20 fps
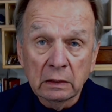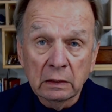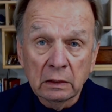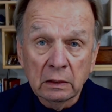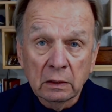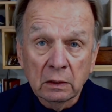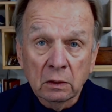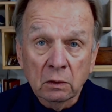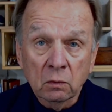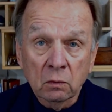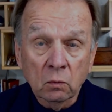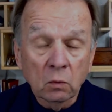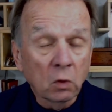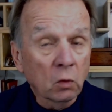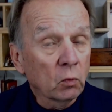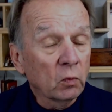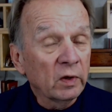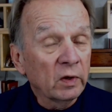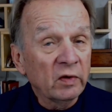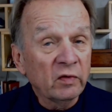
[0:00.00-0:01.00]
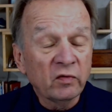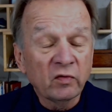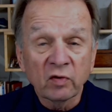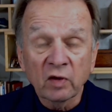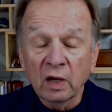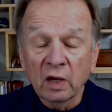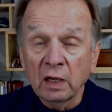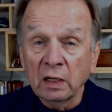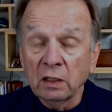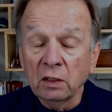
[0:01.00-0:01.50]
will reach a
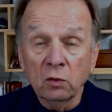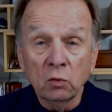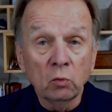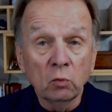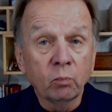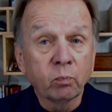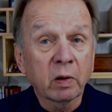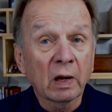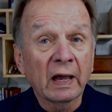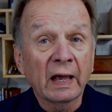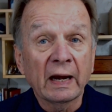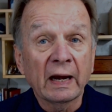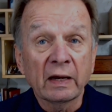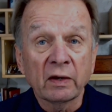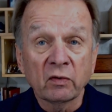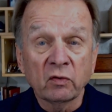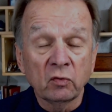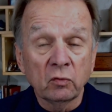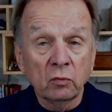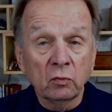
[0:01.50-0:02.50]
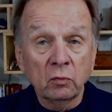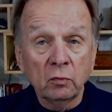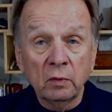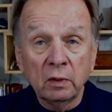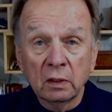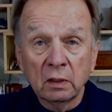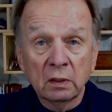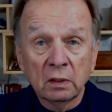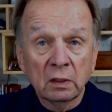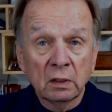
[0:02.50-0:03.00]
new platitude
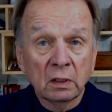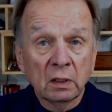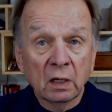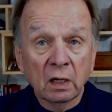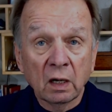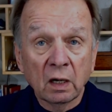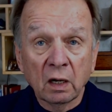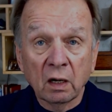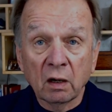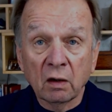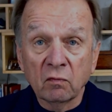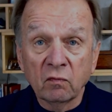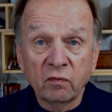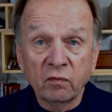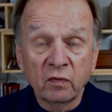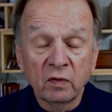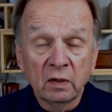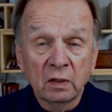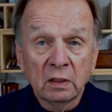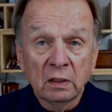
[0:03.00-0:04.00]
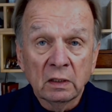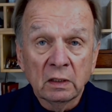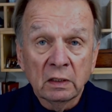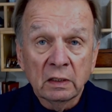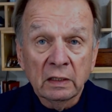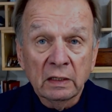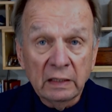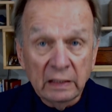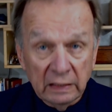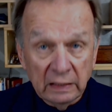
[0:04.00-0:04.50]
of
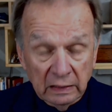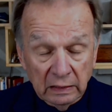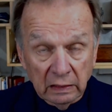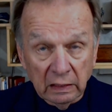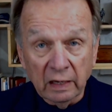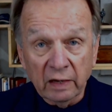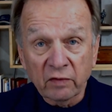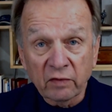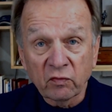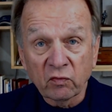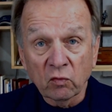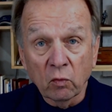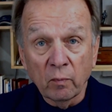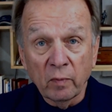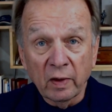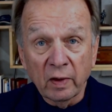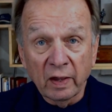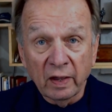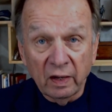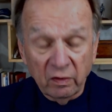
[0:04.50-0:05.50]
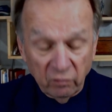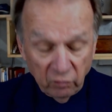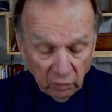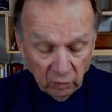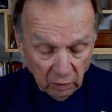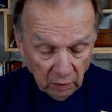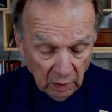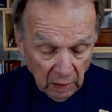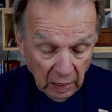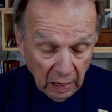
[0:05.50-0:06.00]
intellectual behavior.
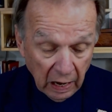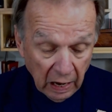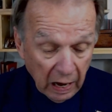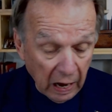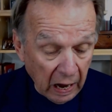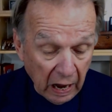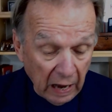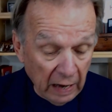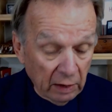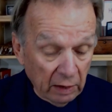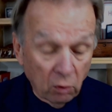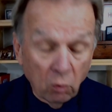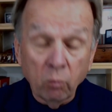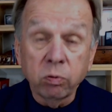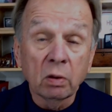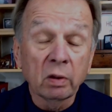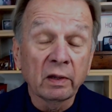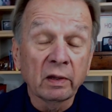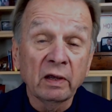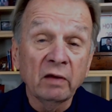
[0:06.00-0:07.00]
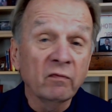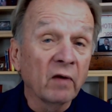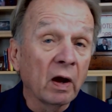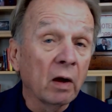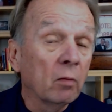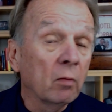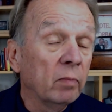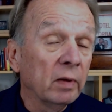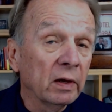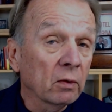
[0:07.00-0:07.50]
I don't believe I'll
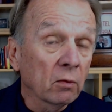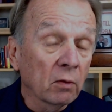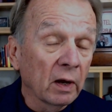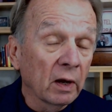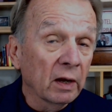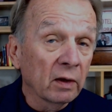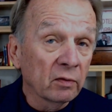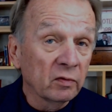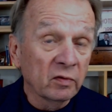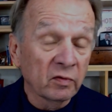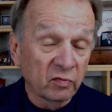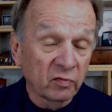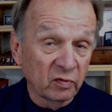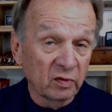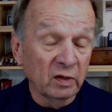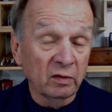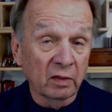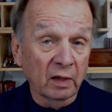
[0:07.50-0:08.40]
be around to see that,